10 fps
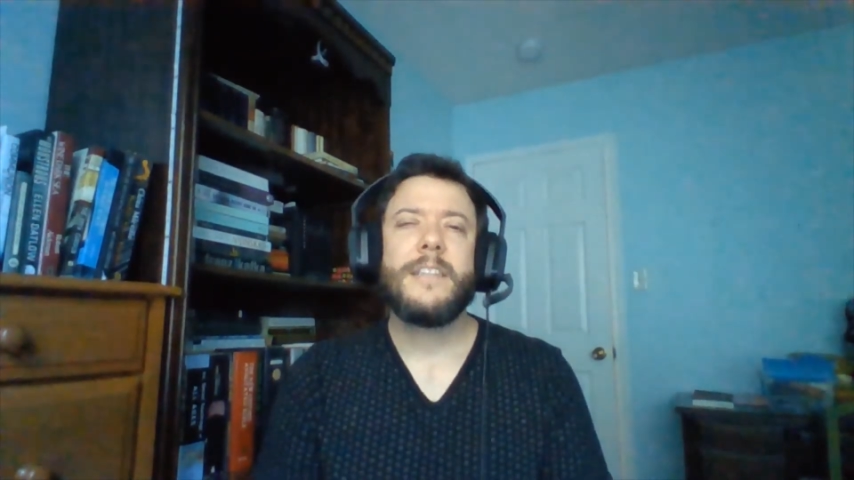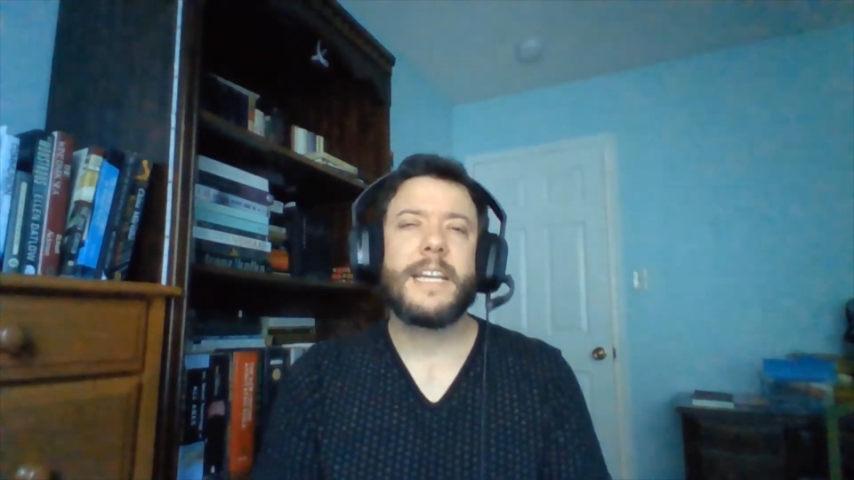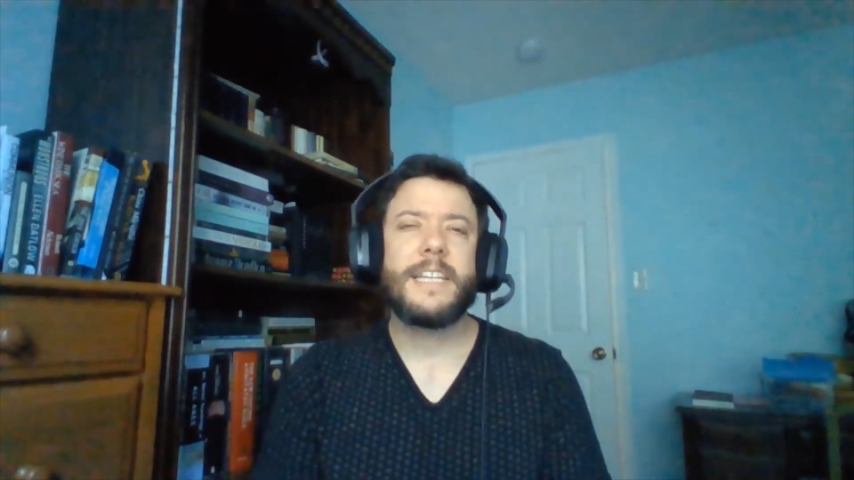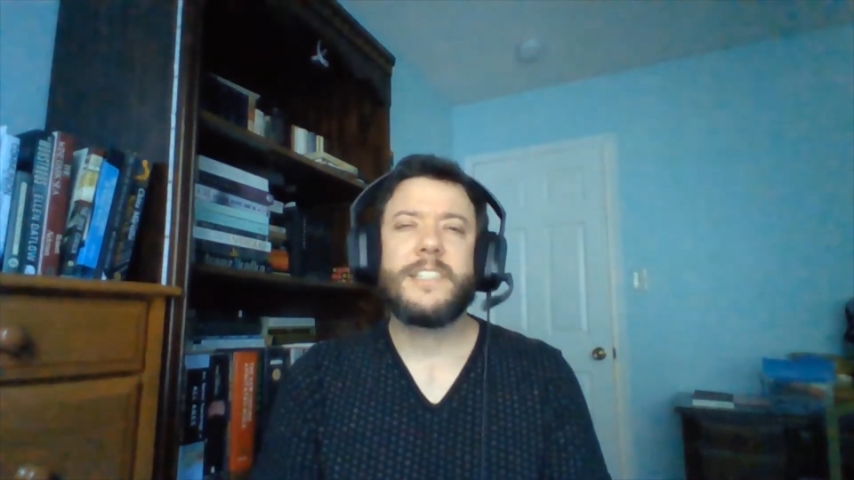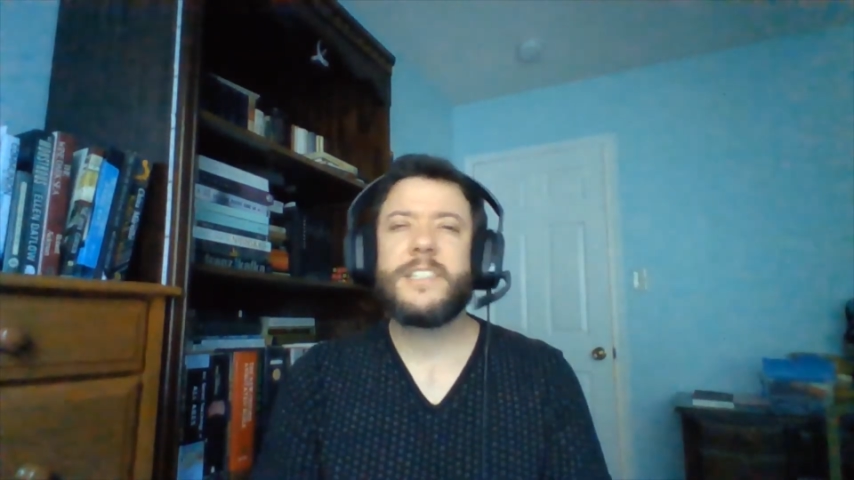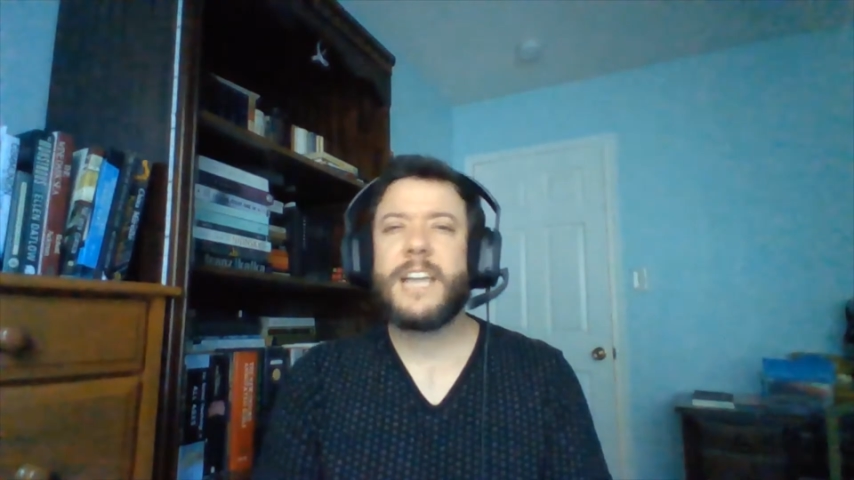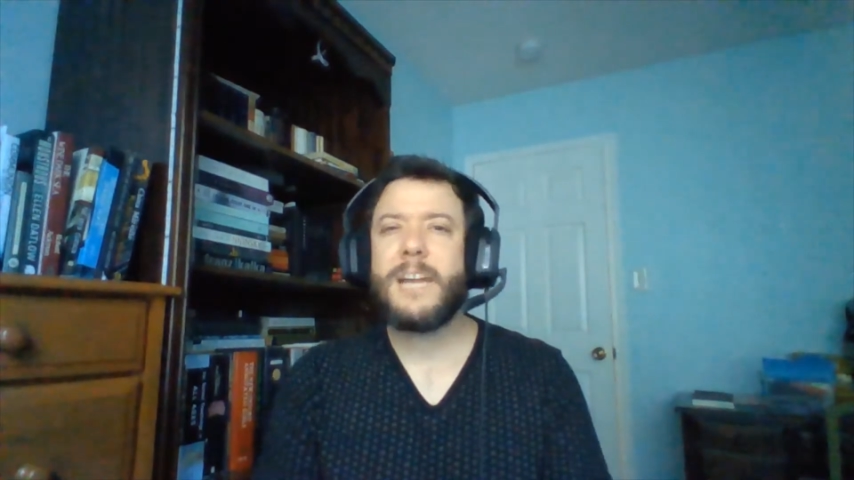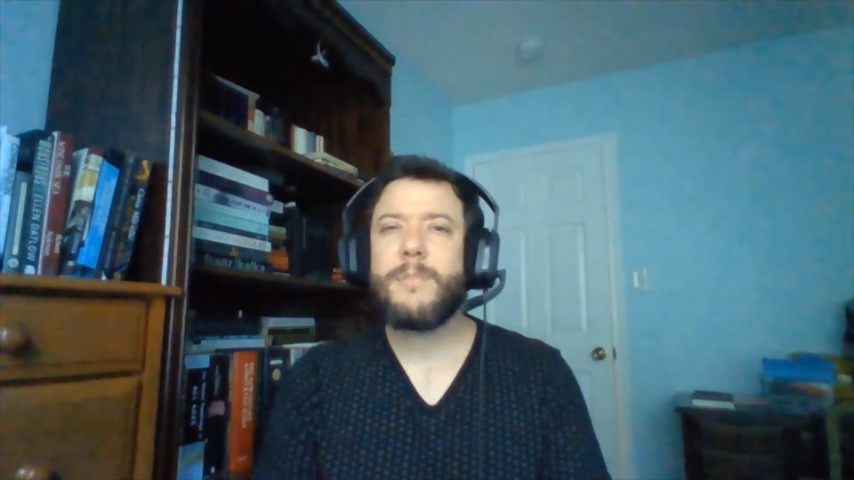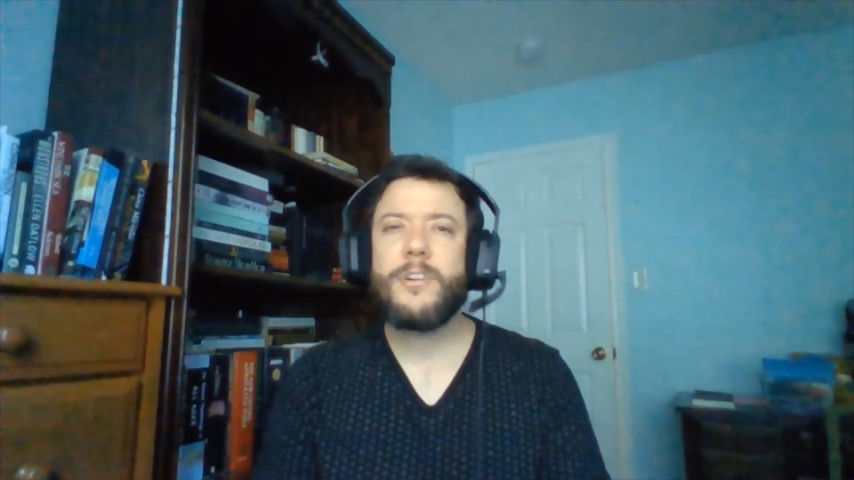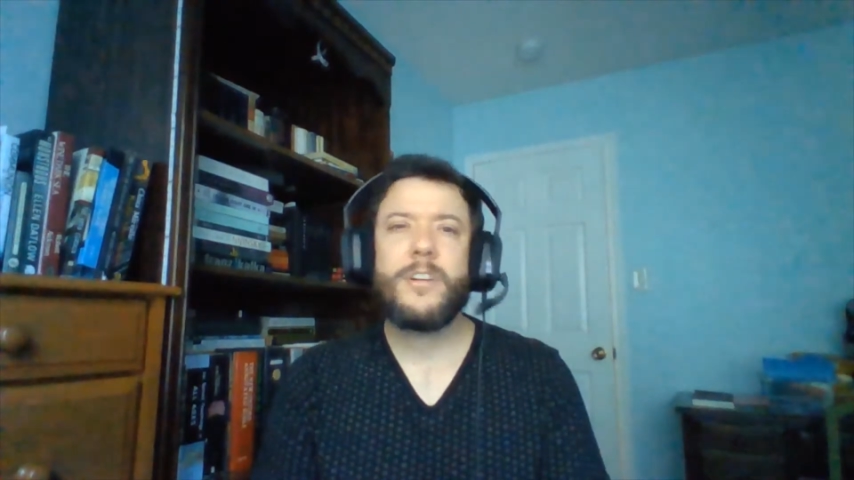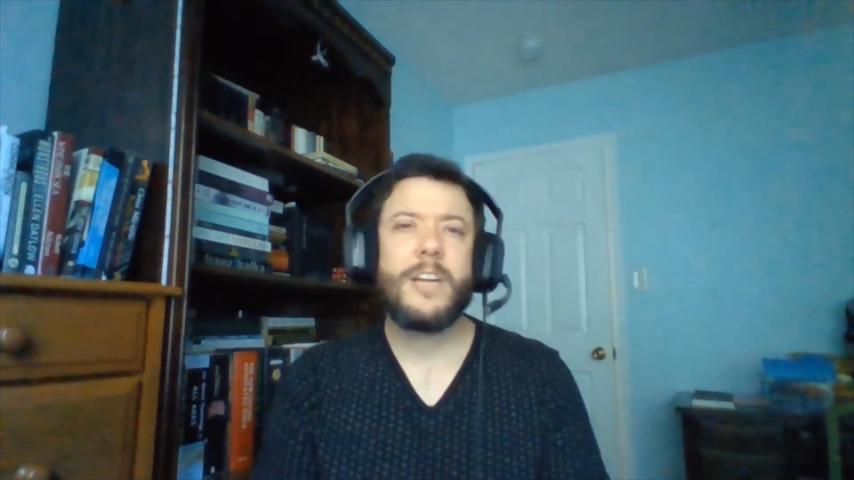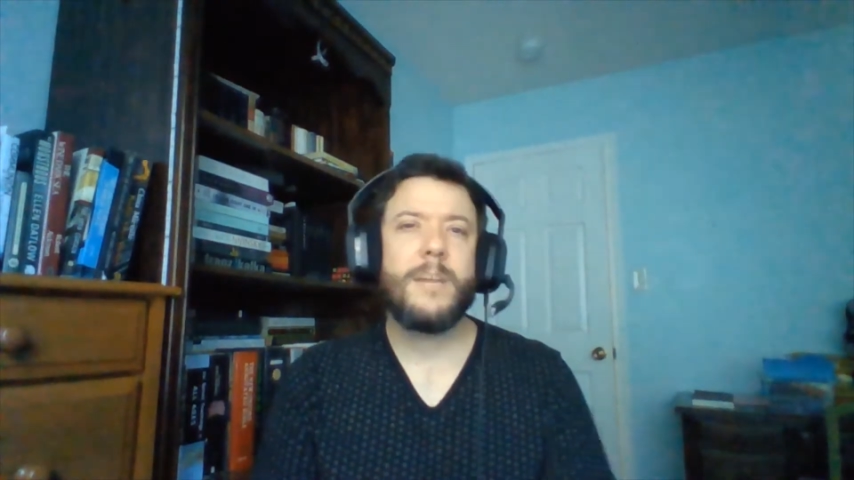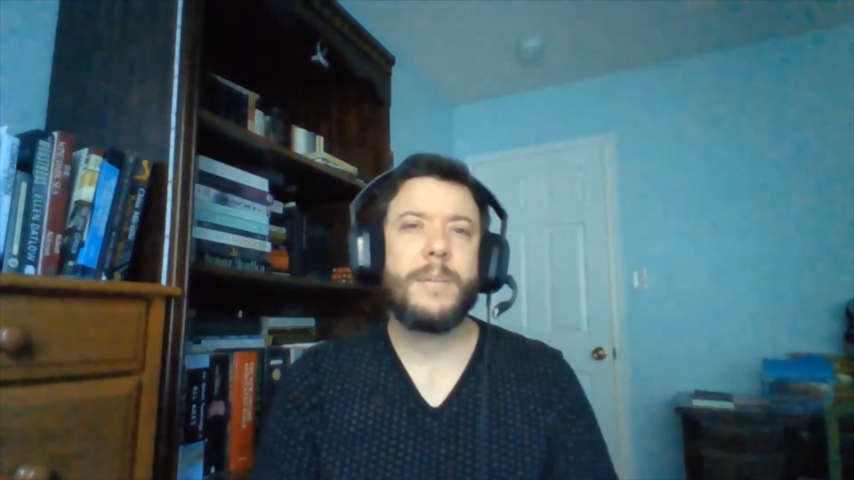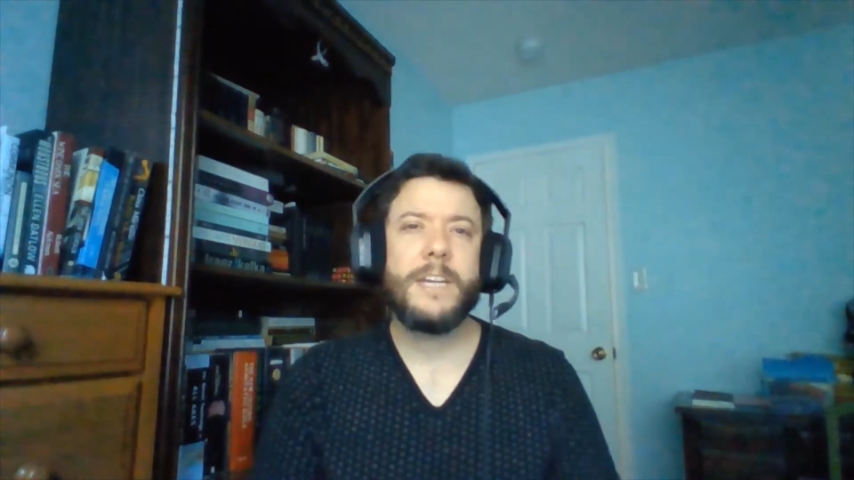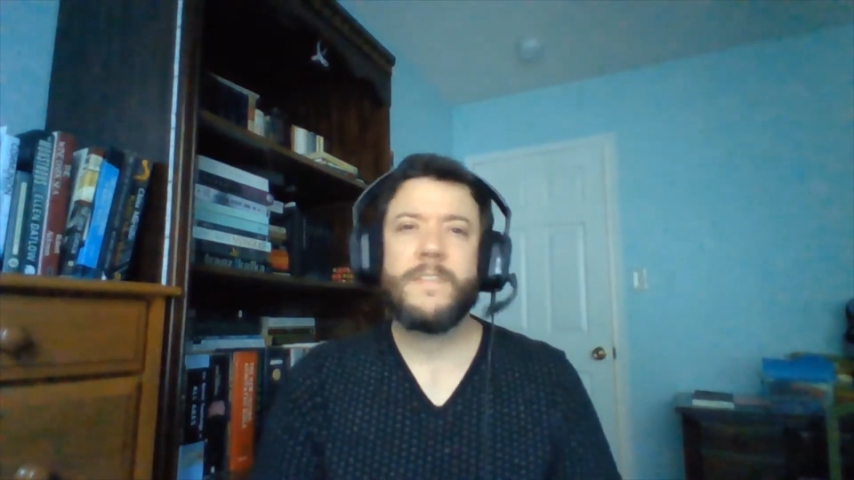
like a cyber coming